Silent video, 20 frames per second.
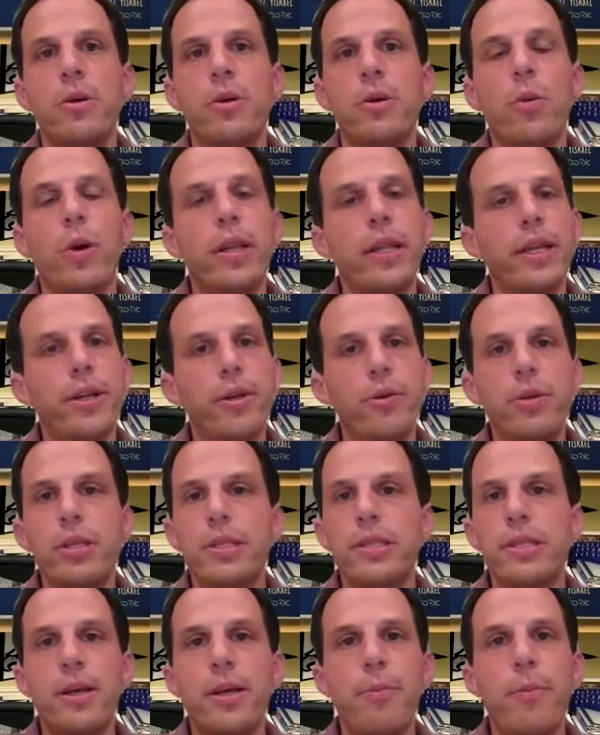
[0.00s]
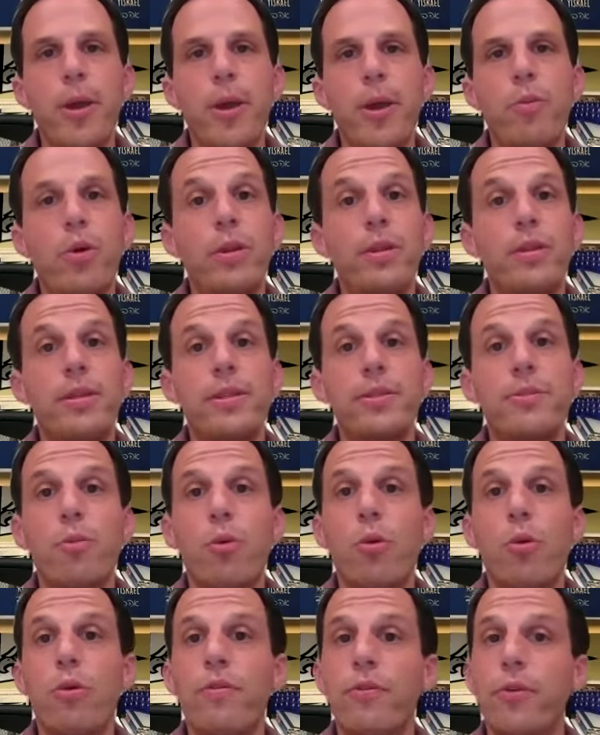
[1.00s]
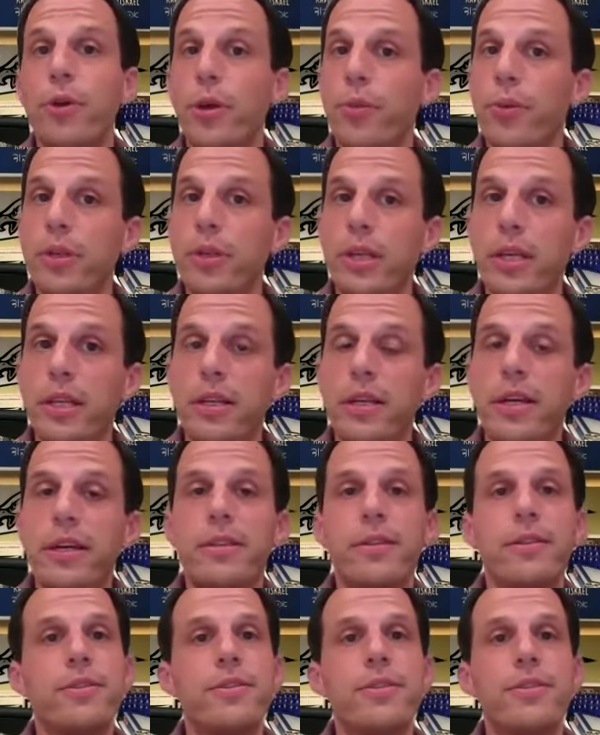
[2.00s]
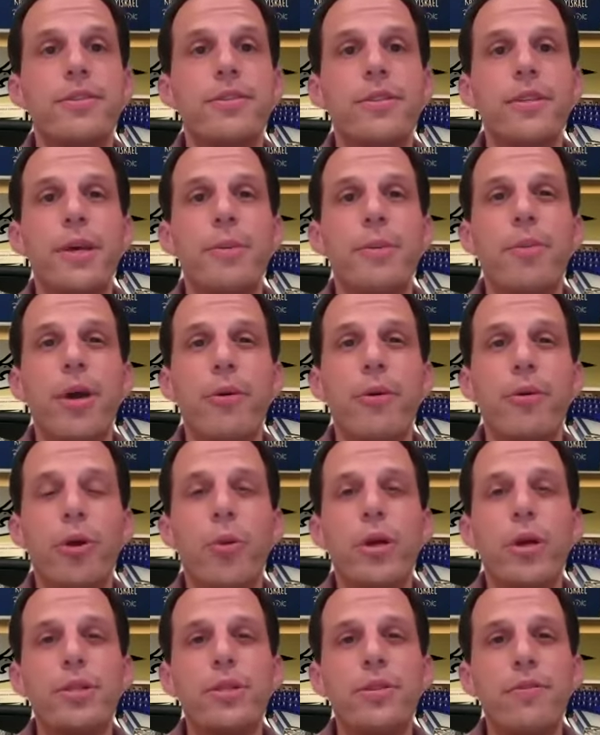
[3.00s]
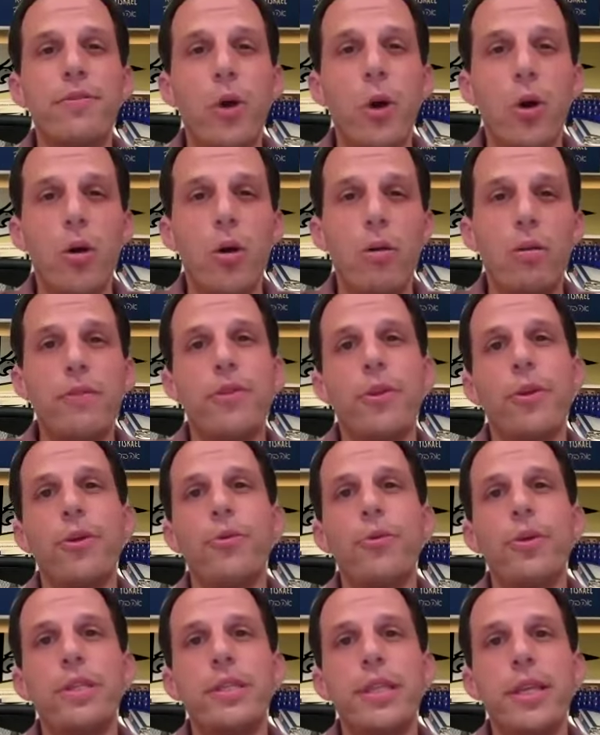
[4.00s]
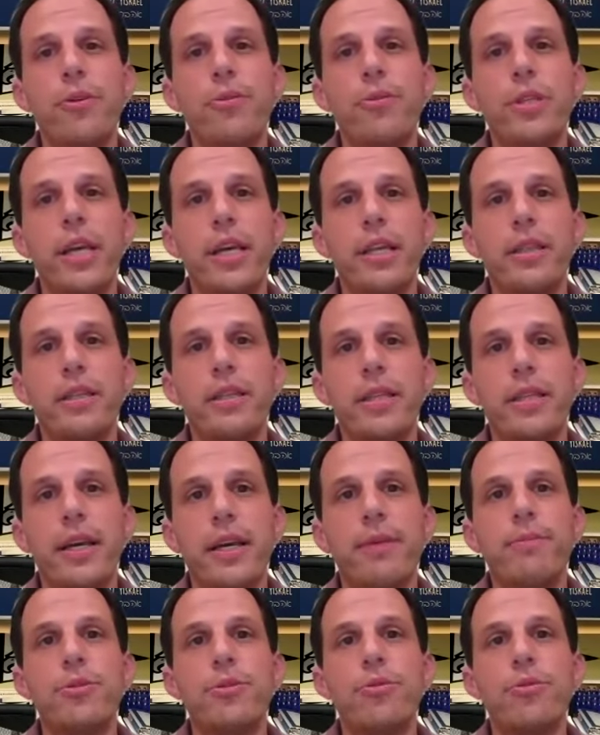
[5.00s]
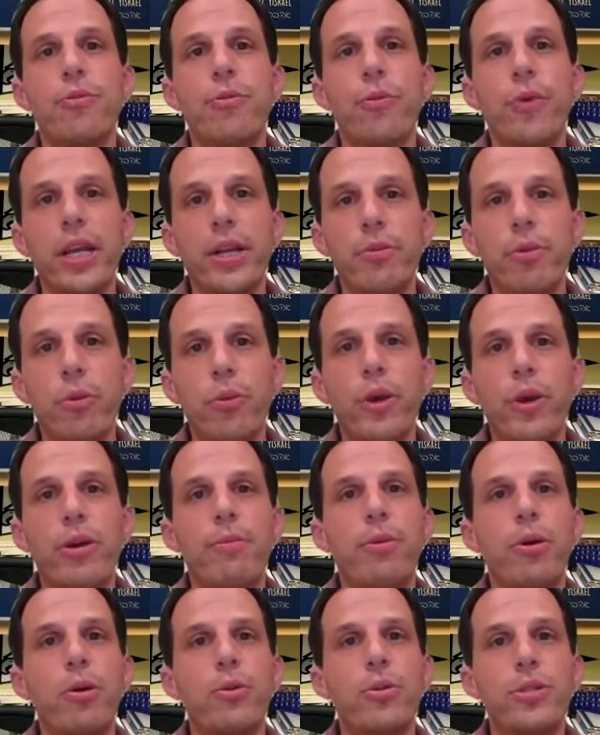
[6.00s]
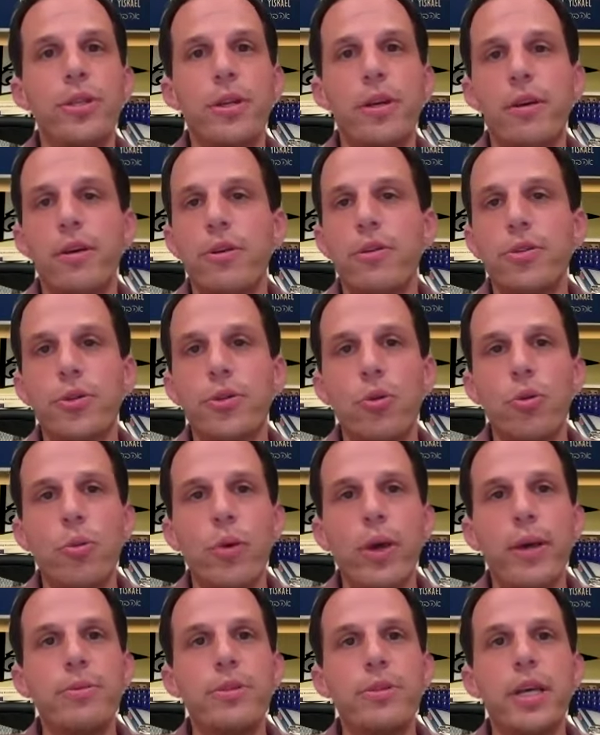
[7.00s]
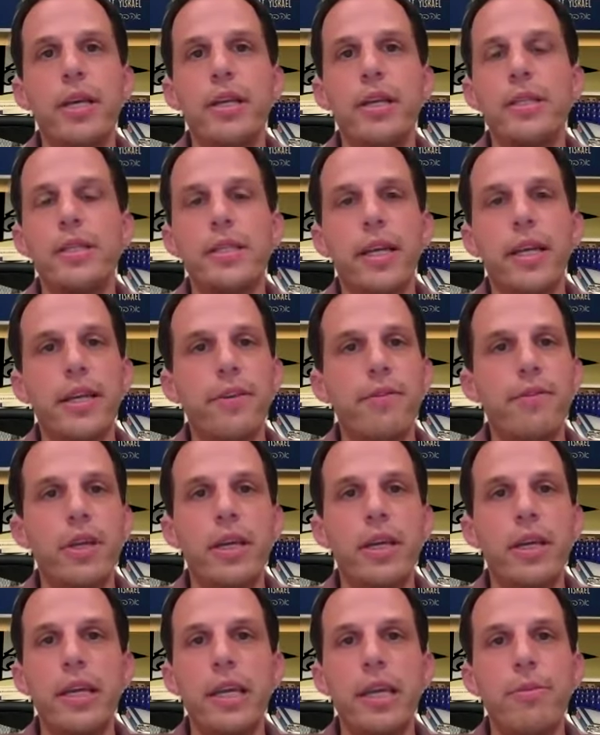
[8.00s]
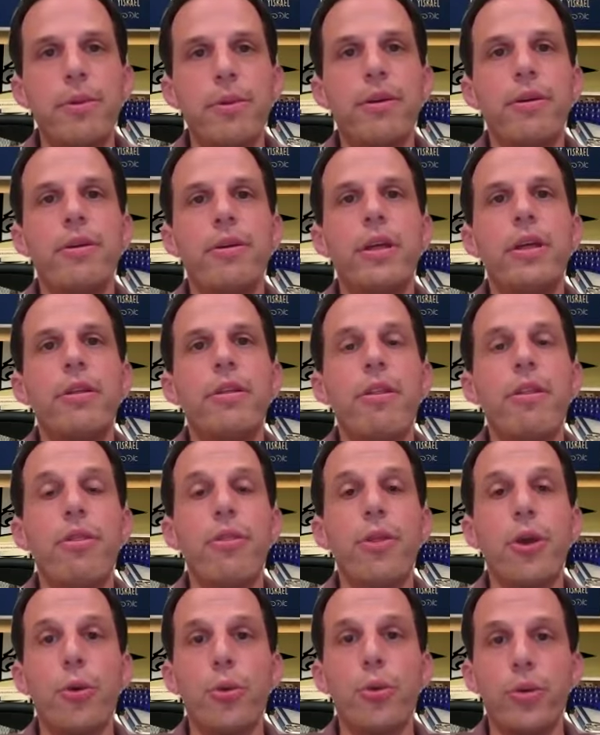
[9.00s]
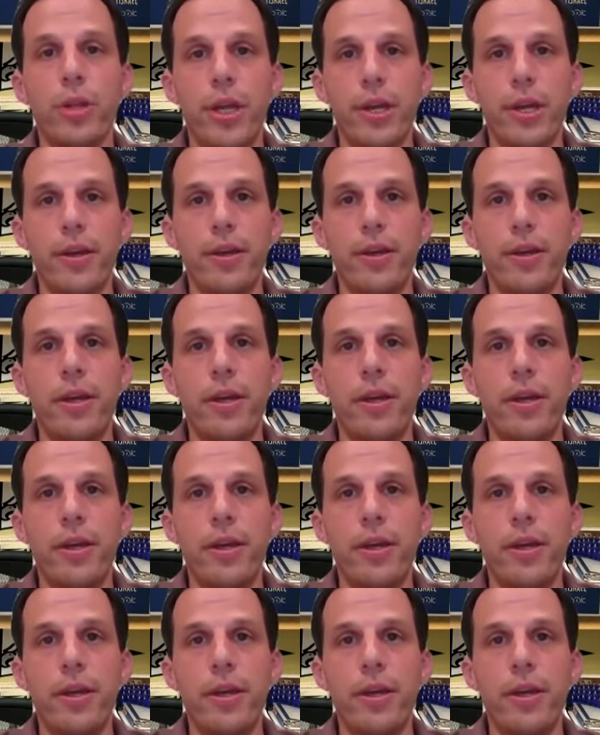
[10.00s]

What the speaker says: While I know that some may want this more frequently than others, my request of all of you is that you take the time to read what we are posting on our school website and sending via email thoroughly.